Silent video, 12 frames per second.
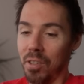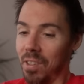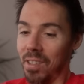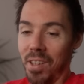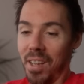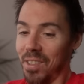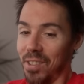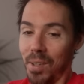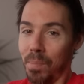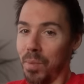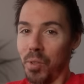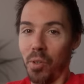you get
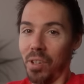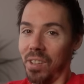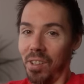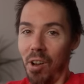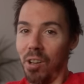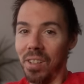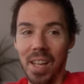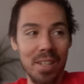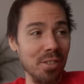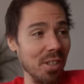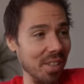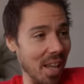some sort of long
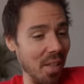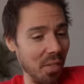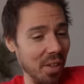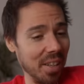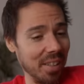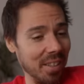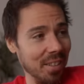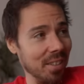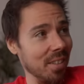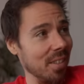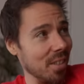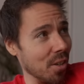lens on that thing.
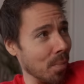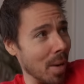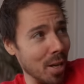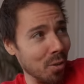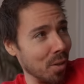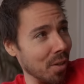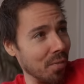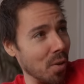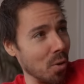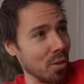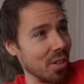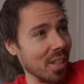You're manually
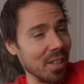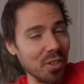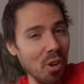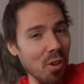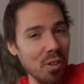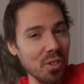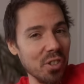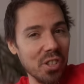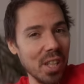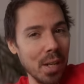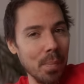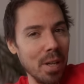focusing. It's all
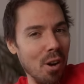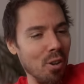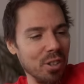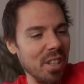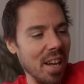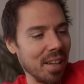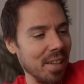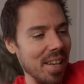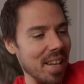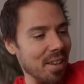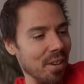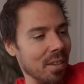cinema, all
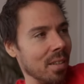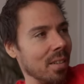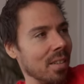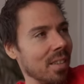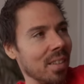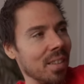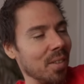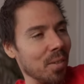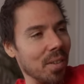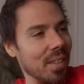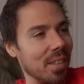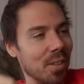technique.
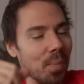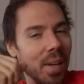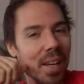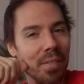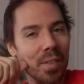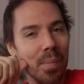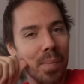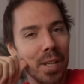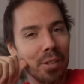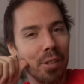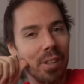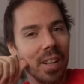You might have the
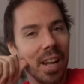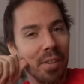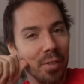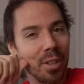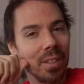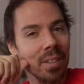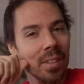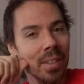best look ever,